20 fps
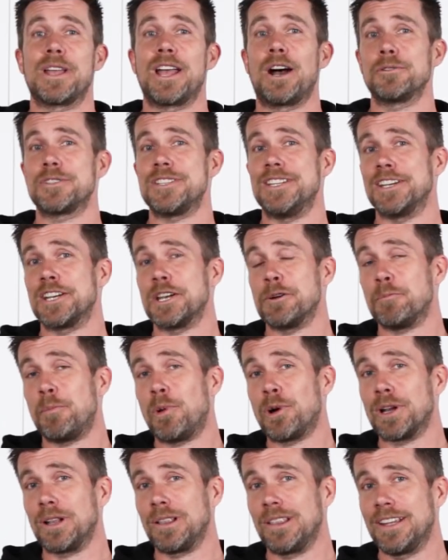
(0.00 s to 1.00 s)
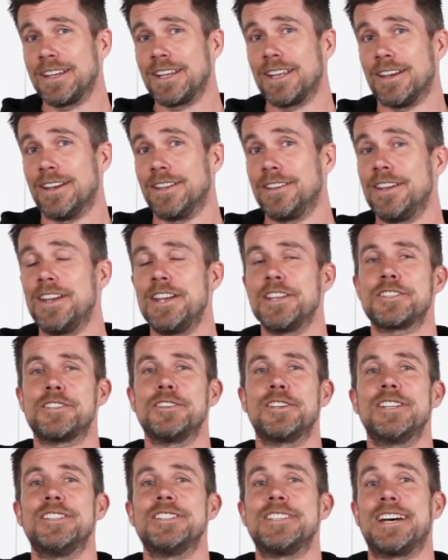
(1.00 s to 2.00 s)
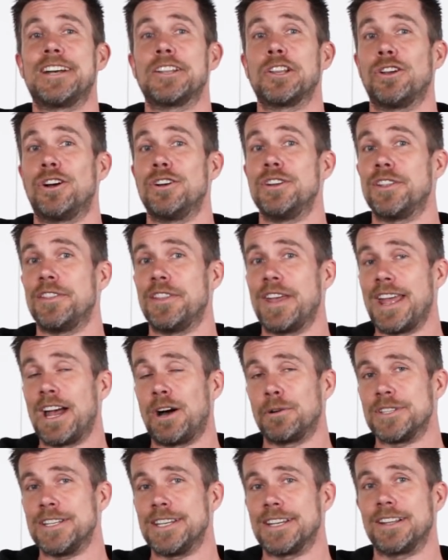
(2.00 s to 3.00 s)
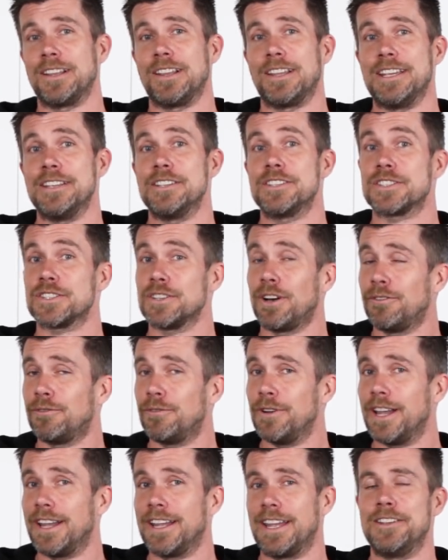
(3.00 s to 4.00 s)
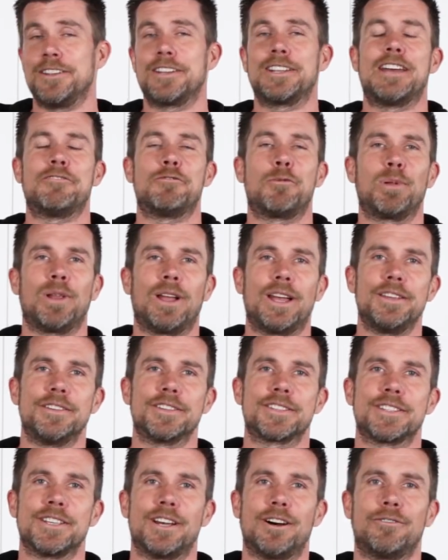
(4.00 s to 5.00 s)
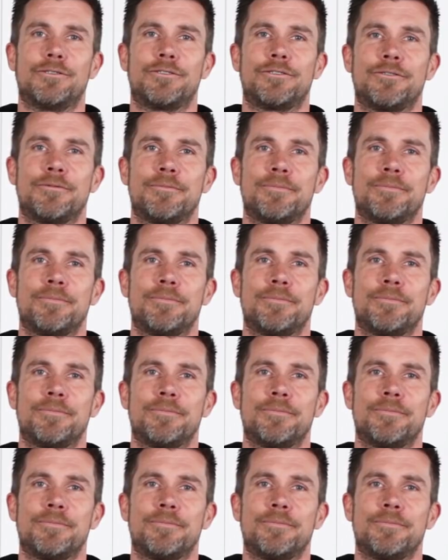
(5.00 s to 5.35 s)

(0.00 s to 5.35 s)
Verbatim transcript: Haltech can put a link in so you can download the Haltech Elite software and you can have a play yourself.